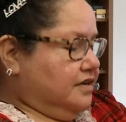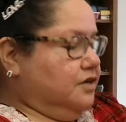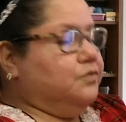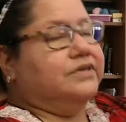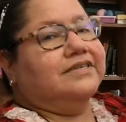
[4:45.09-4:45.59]

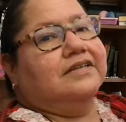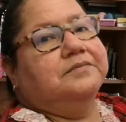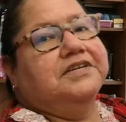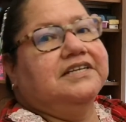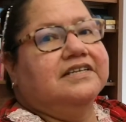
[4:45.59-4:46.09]
It was a
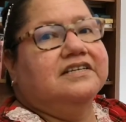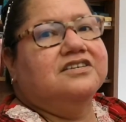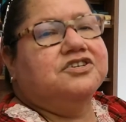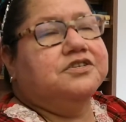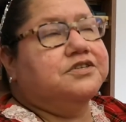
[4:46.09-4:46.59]
limited
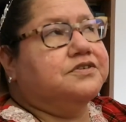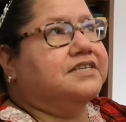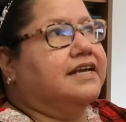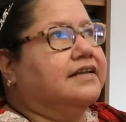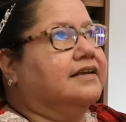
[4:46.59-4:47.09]
edition, so
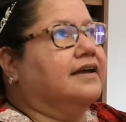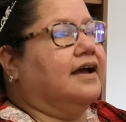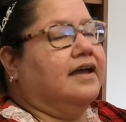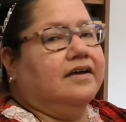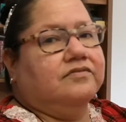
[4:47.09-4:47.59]
sadly
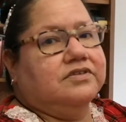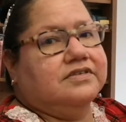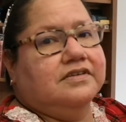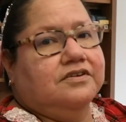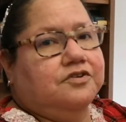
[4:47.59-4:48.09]
I haven't
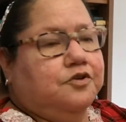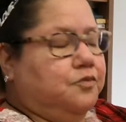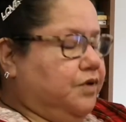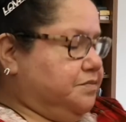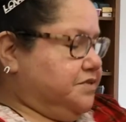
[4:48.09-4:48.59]
seen it on
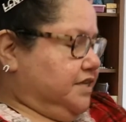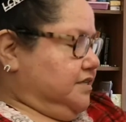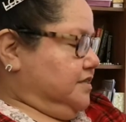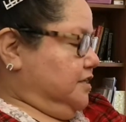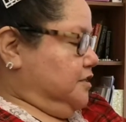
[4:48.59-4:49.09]
the website
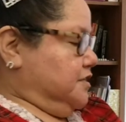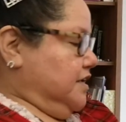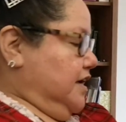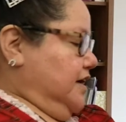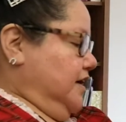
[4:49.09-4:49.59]
since.
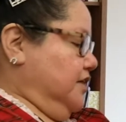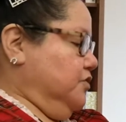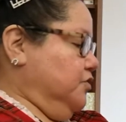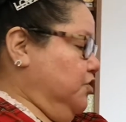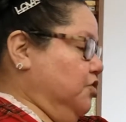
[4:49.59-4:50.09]
I
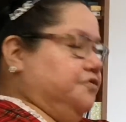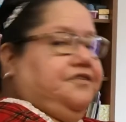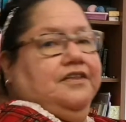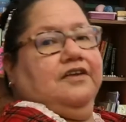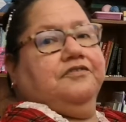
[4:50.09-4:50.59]
don't know if
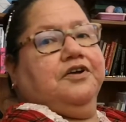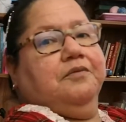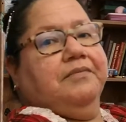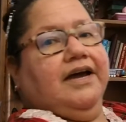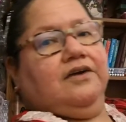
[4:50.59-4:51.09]
they'll ever come
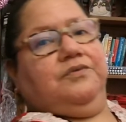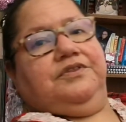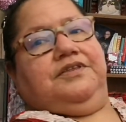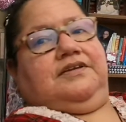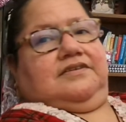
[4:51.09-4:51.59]
back
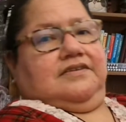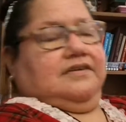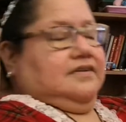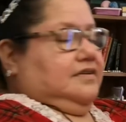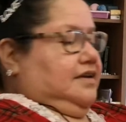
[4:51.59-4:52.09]
with it,
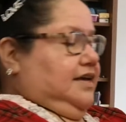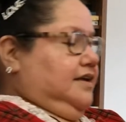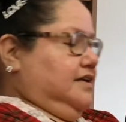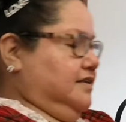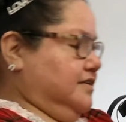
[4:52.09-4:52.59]

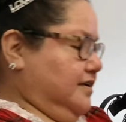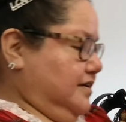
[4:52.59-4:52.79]
and